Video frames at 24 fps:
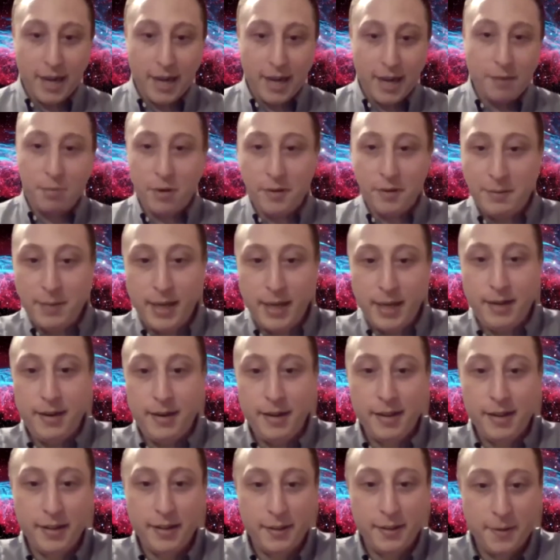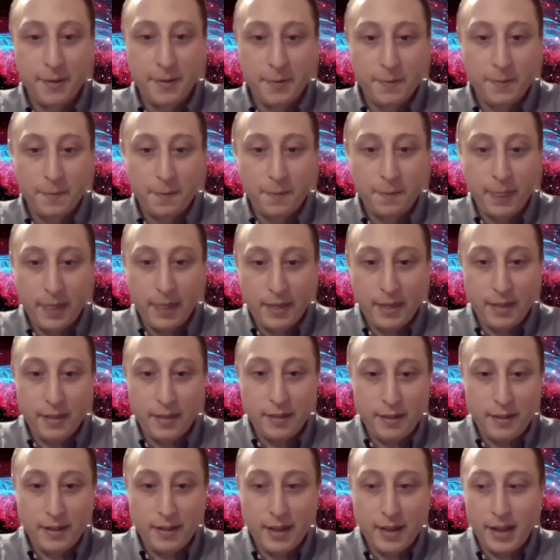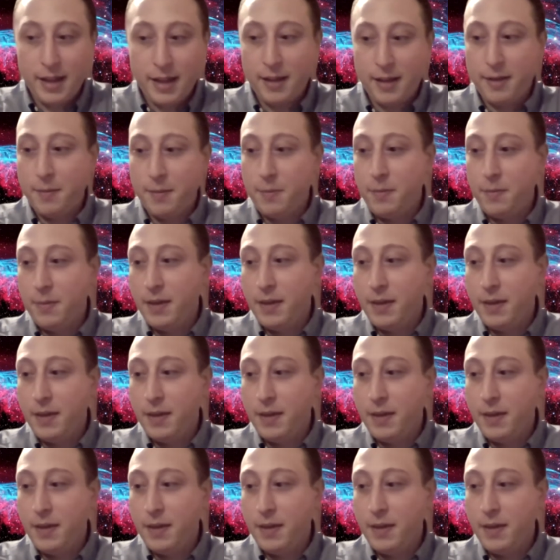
of Portland, Maine. Um,